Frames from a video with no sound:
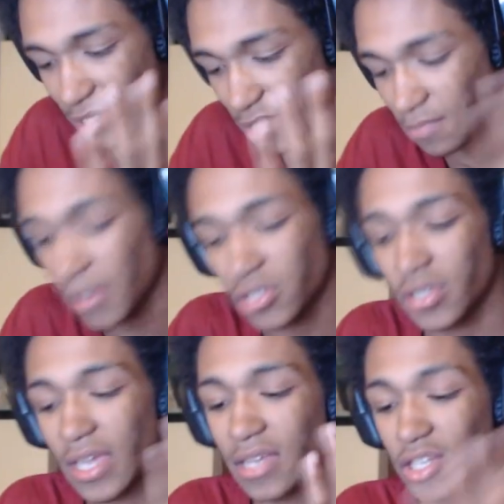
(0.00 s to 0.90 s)
much as I
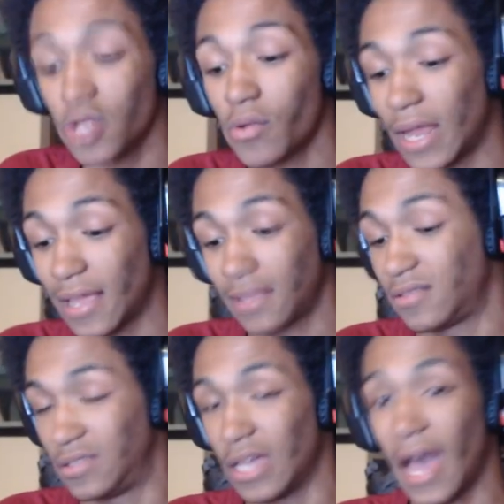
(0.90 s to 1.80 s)
can do, and
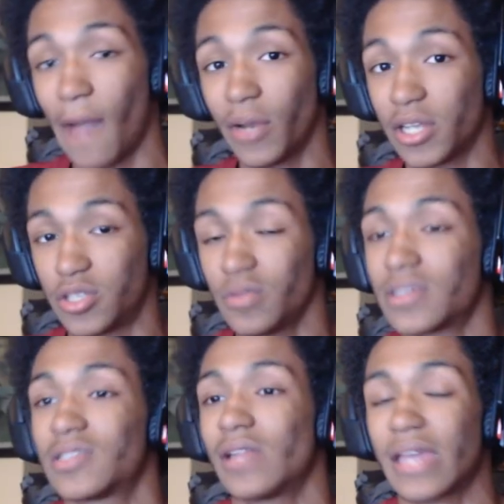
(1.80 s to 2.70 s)
I want to do this
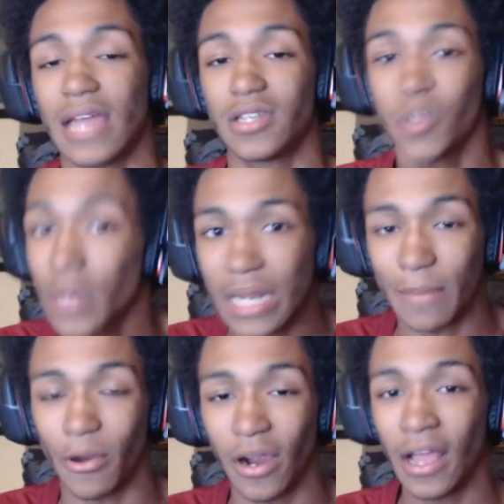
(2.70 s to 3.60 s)
till I can't do it
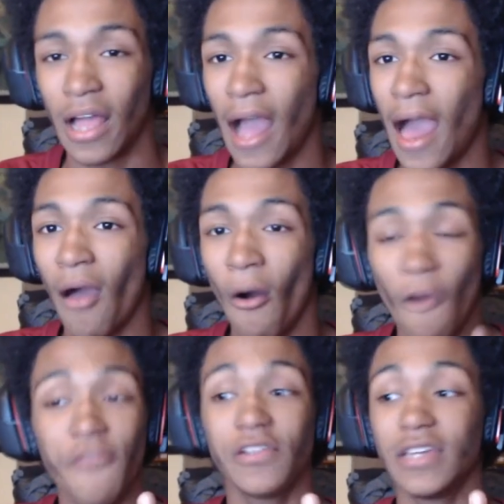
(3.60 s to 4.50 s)
anymore.
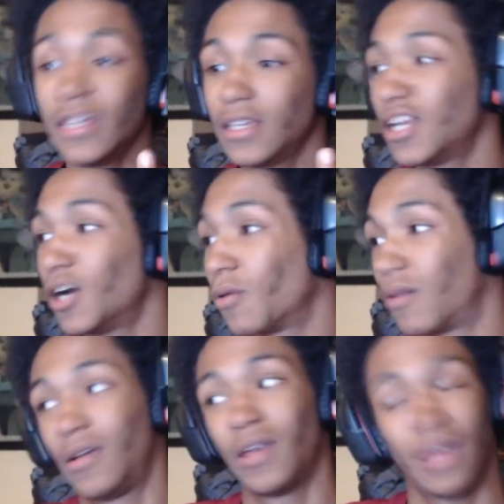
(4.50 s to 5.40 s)
Hopefully, you know,
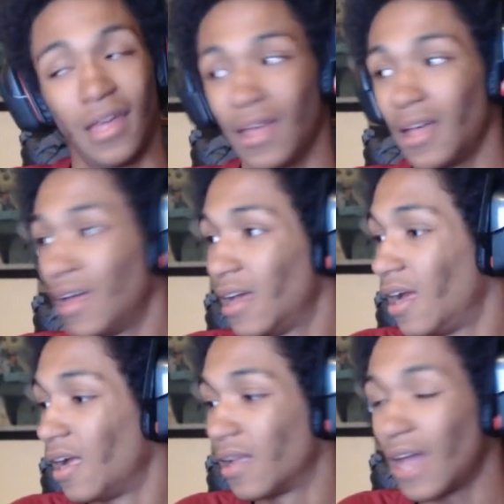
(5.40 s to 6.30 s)

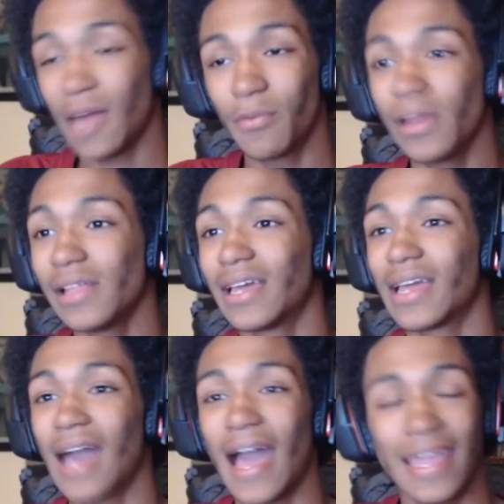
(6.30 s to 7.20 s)
God willing,
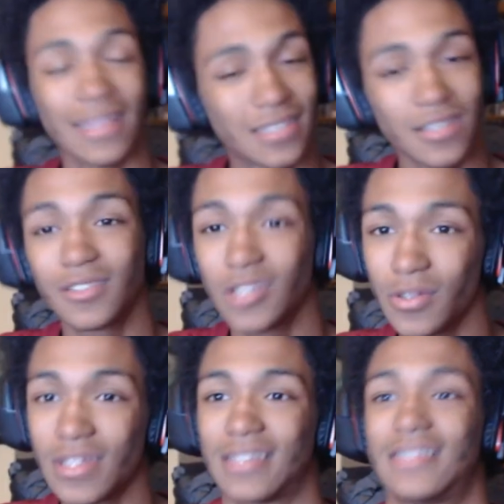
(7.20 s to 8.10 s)
I can still do
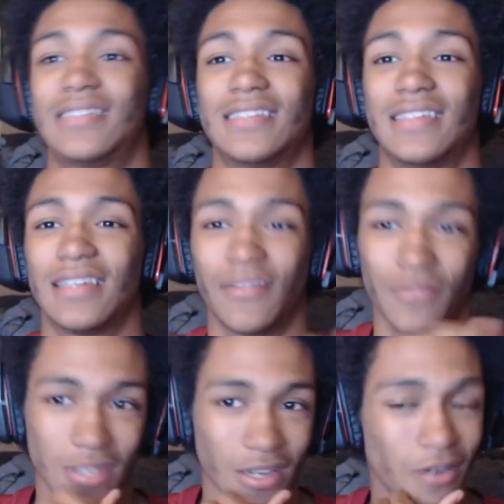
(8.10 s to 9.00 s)
this.
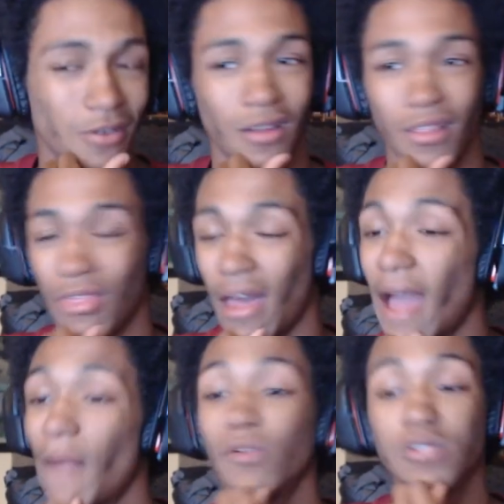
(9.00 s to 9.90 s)
So I
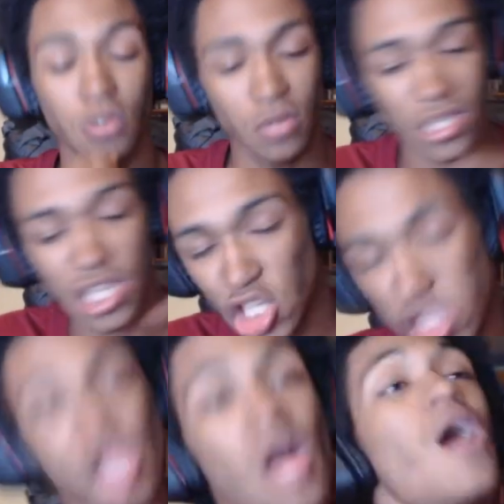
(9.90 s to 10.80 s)
will do this as
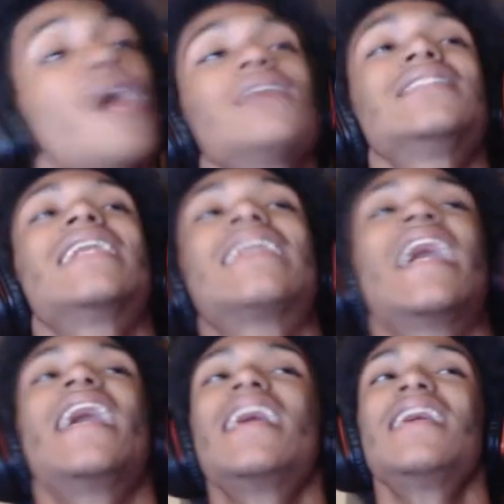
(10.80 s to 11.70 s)
long as I
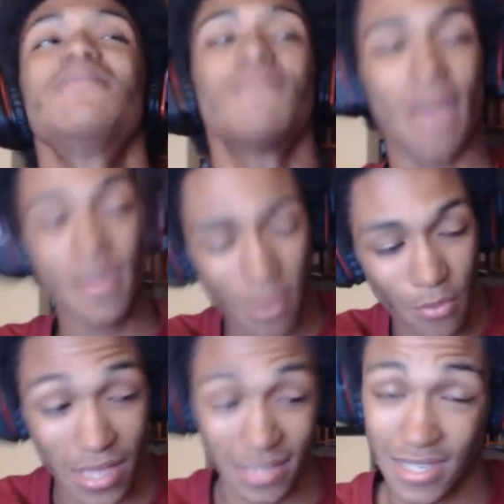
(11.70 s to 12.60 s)
can. Maybe we
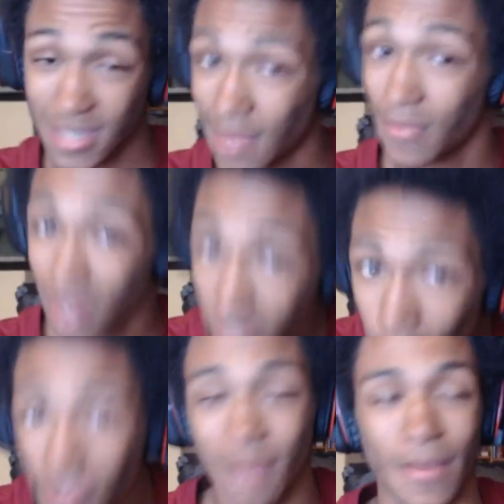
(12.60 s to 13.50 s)
can see something new
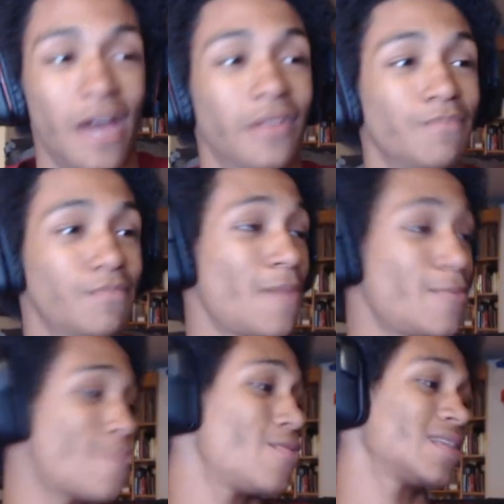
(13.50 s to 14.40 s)
come out. Maybe
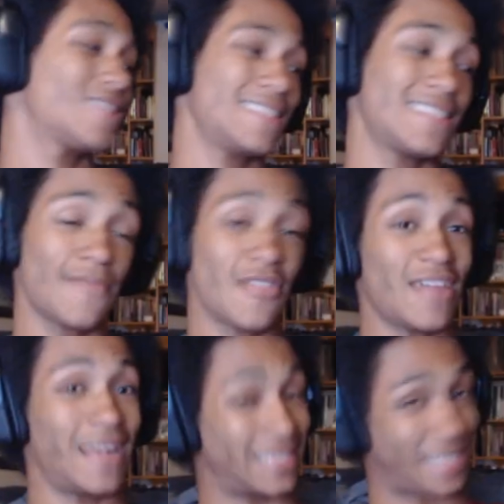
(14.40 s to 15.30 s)
we can see something that
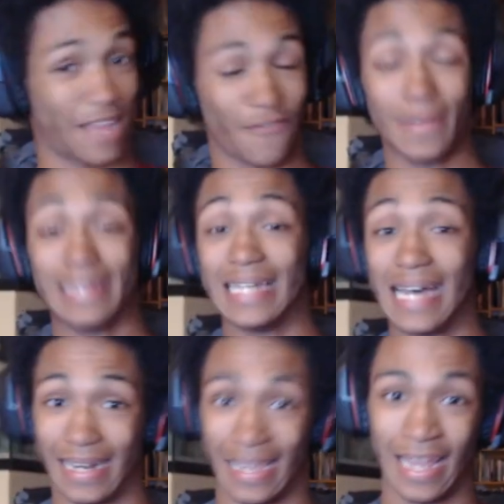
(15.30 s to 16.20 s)
has never been done.
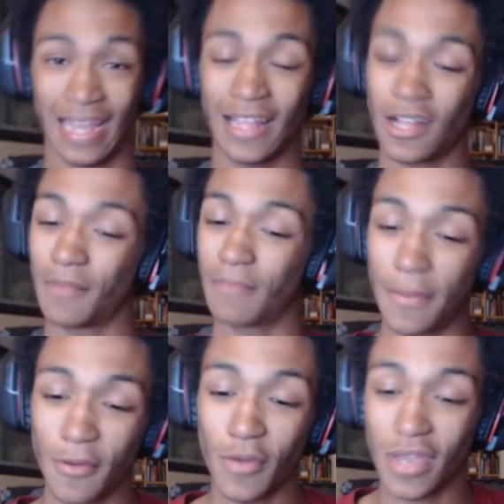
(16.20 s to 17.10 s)
Maybe
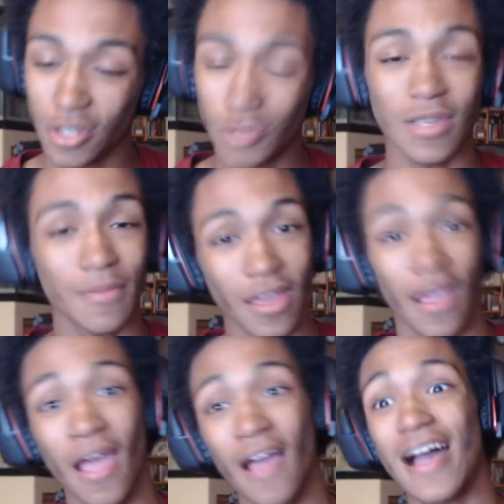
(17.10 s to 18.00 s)
we can do something
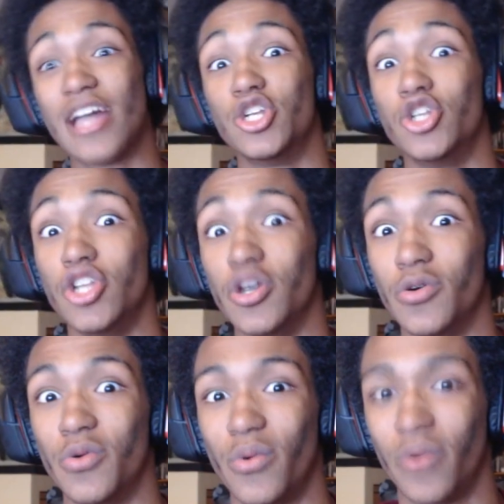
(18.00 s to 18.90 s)
new
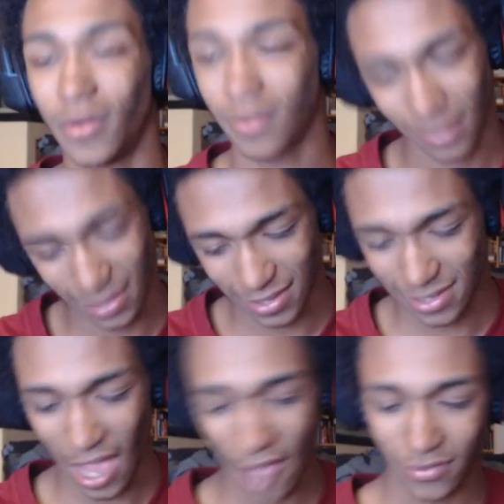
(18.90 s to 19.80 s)
and
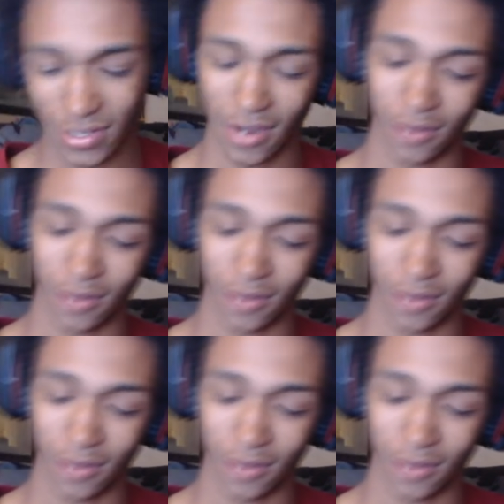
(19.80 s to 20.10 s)
stuff. So.